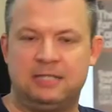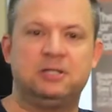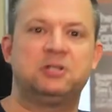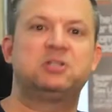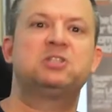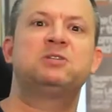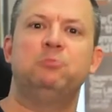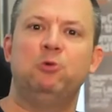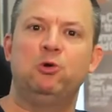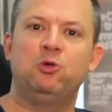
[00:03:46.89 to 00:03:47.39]

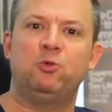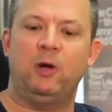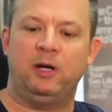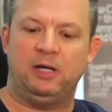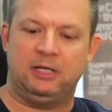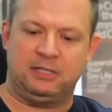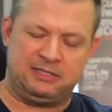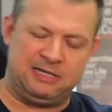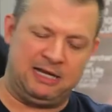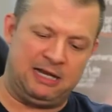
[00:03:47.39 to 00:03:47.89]
smooth way
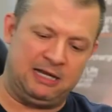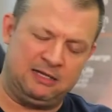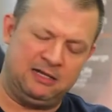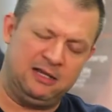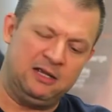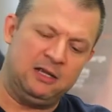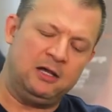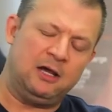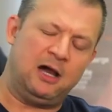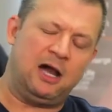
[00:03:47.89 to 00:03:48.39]
to say it.
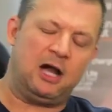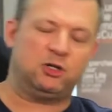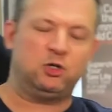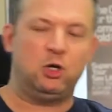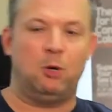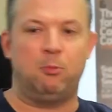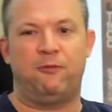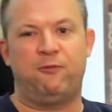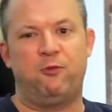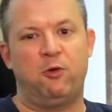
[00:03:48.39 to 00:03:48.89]

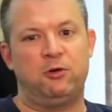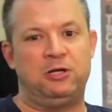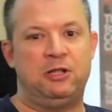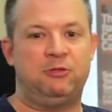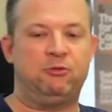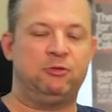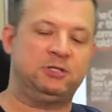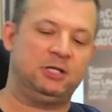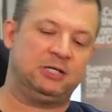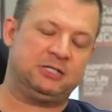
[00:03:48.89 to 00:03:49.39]
October 14th
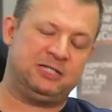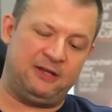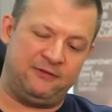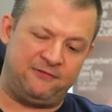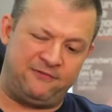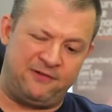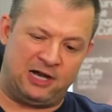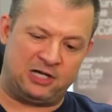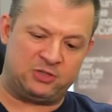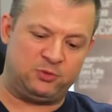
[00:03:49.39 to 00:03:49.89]
through 16th,
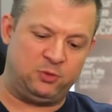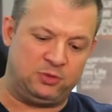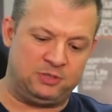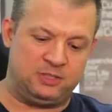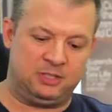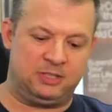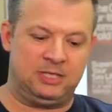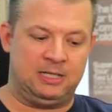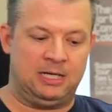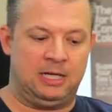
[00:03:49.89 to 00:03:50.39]
Foxwoods
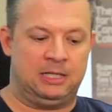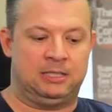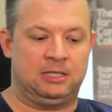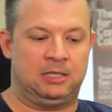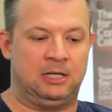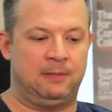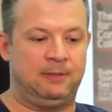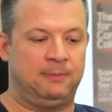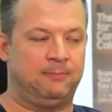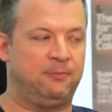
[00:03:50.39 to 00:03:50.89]
in Connecticut,
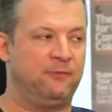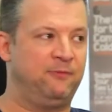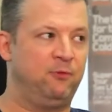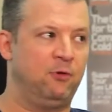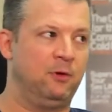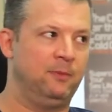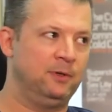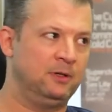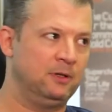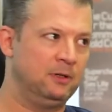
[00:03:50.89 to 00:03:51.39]
I'll be
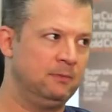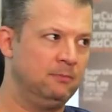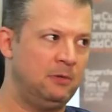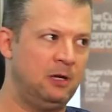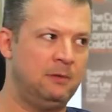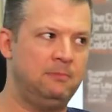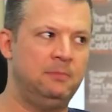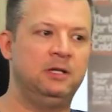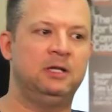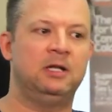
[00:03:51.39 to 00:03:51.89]
performing
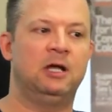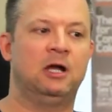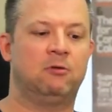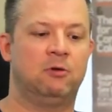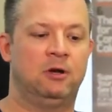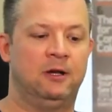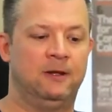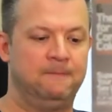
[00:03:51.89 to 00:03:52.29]
my mediocrity.